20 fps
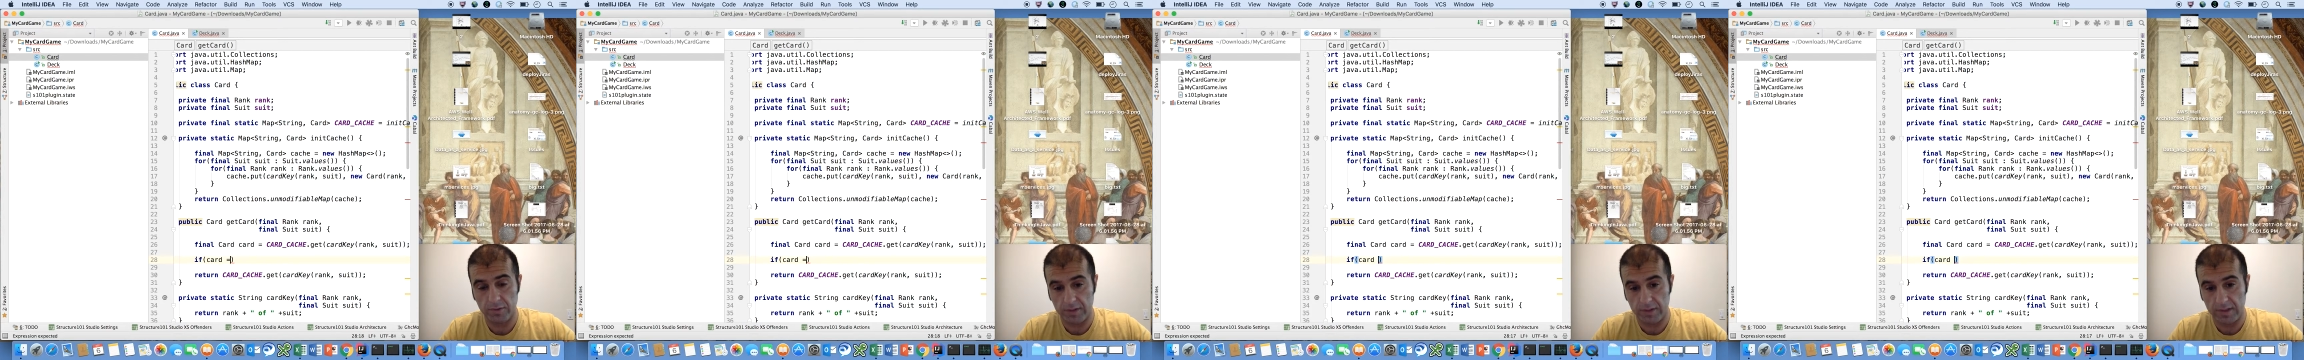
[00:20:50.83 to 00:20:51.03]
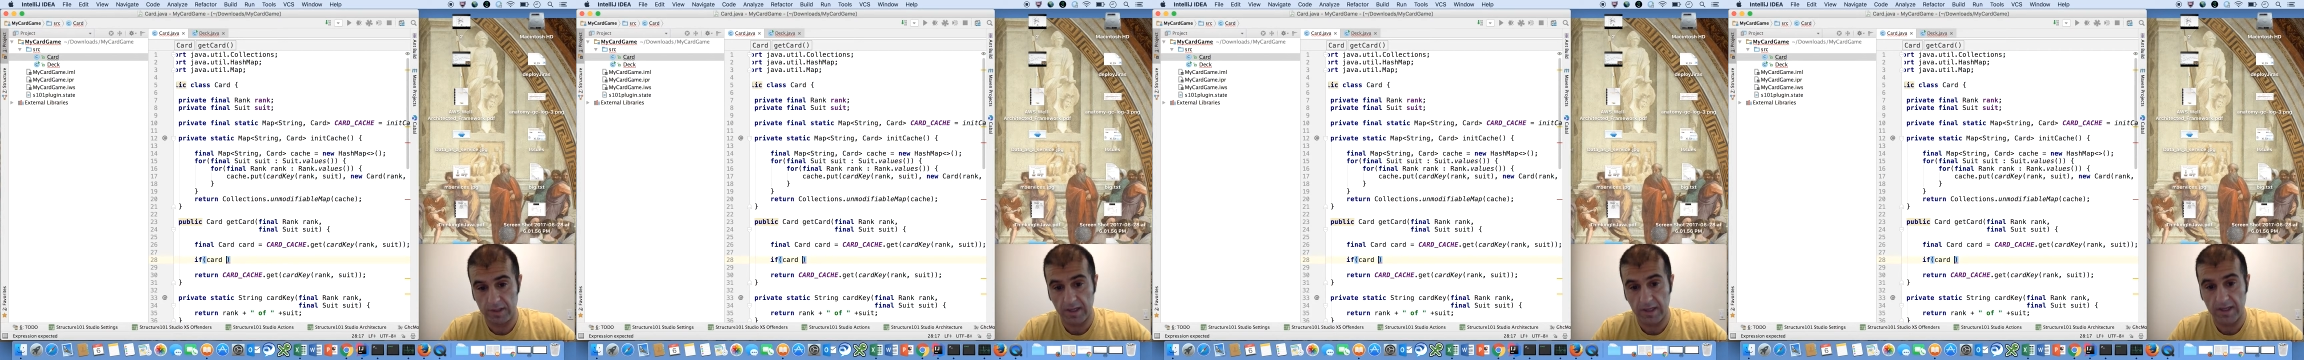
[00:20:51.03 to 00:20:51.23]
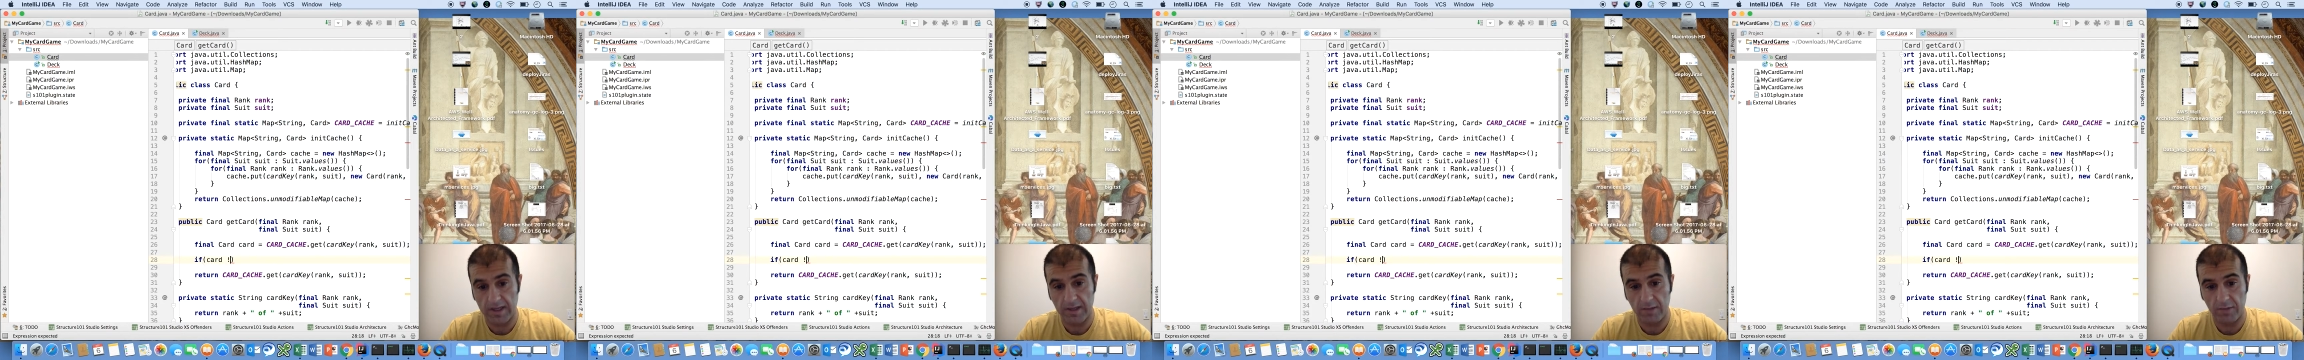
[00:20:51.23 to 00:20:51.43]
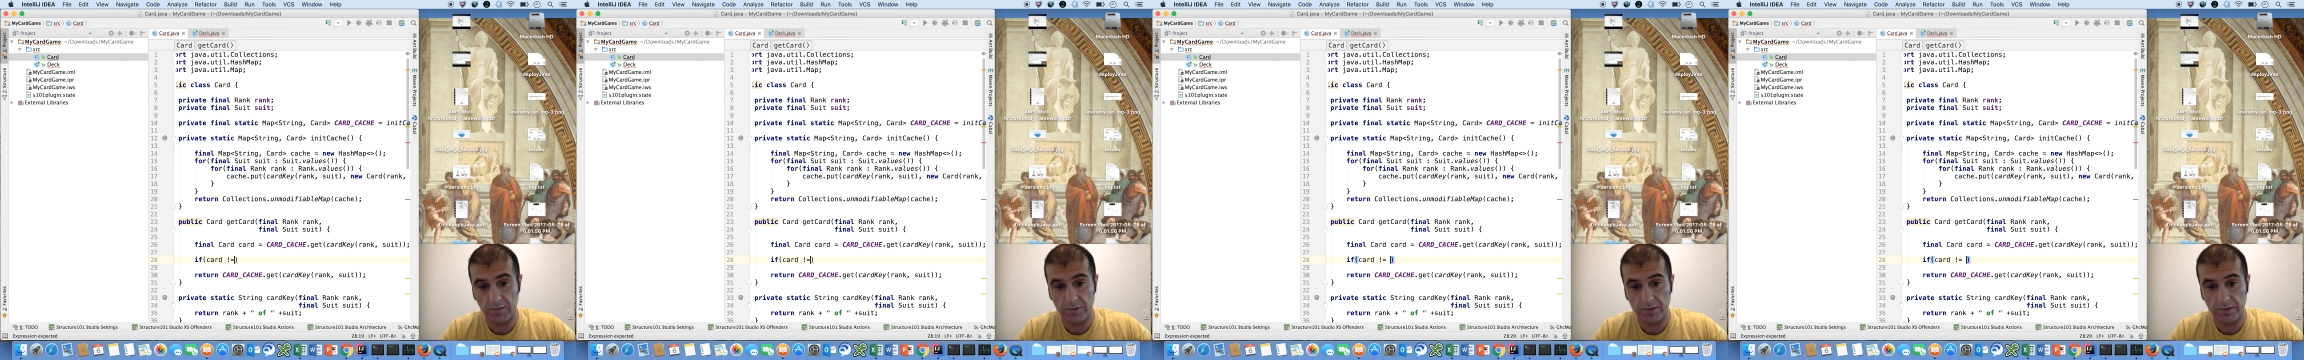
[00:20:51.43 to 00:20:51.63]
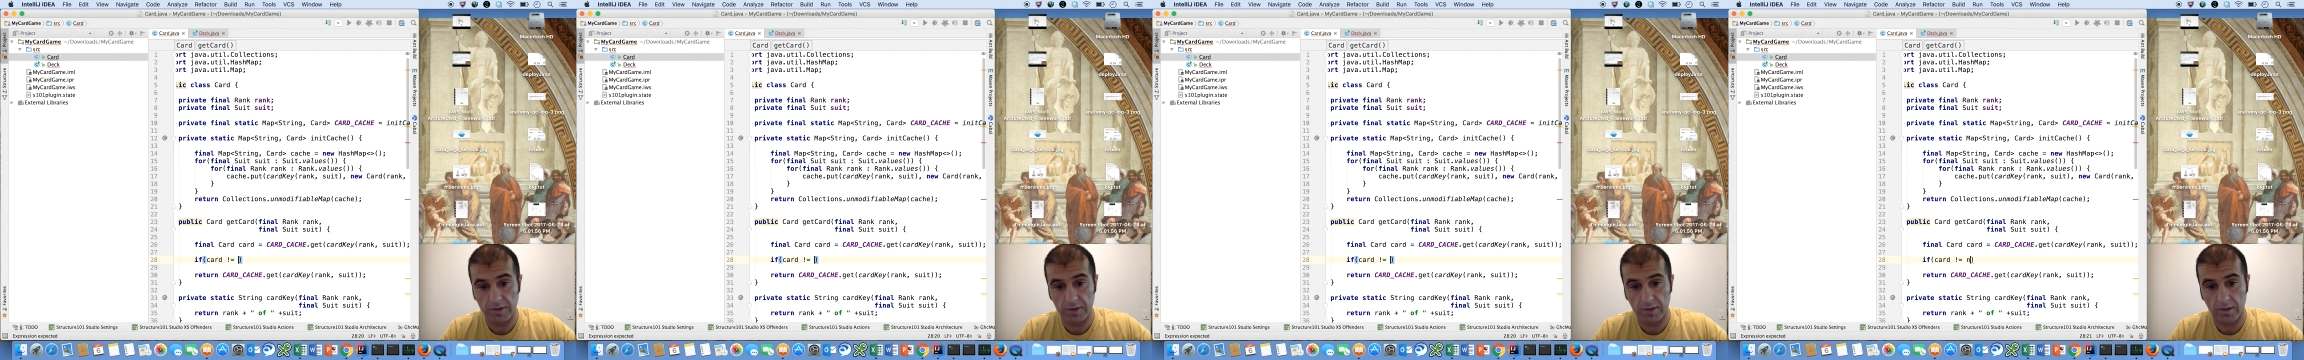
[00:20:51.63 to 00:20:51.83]
not equal
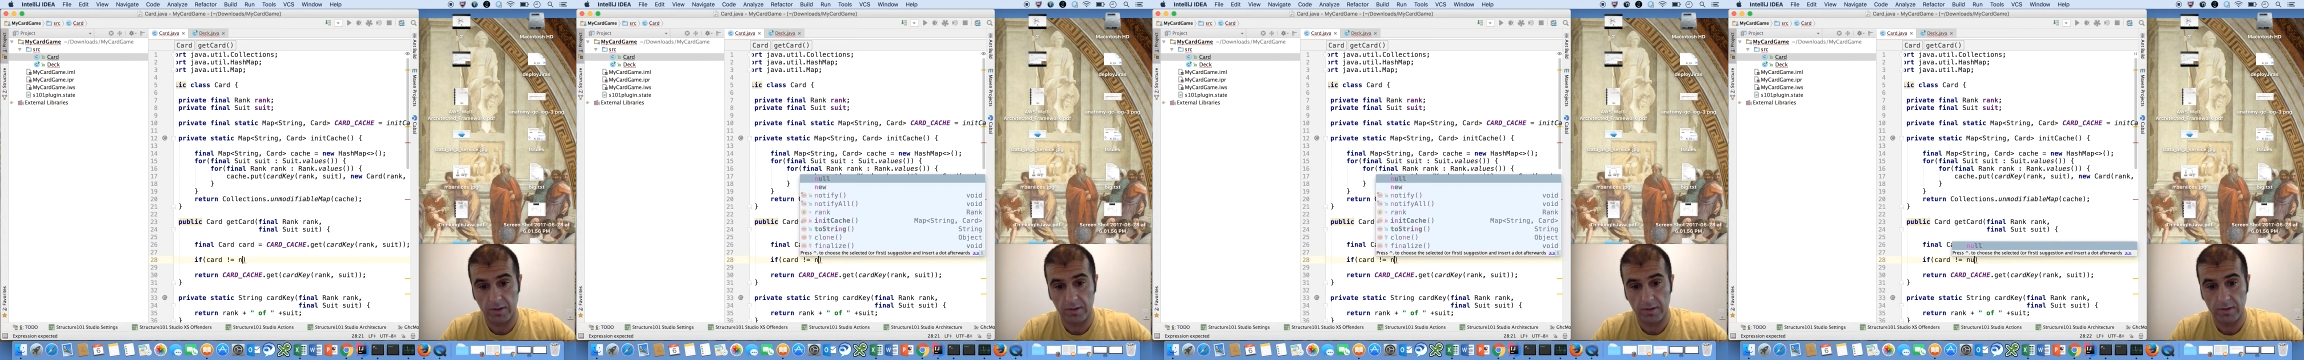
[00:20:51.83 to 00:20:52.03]
to null,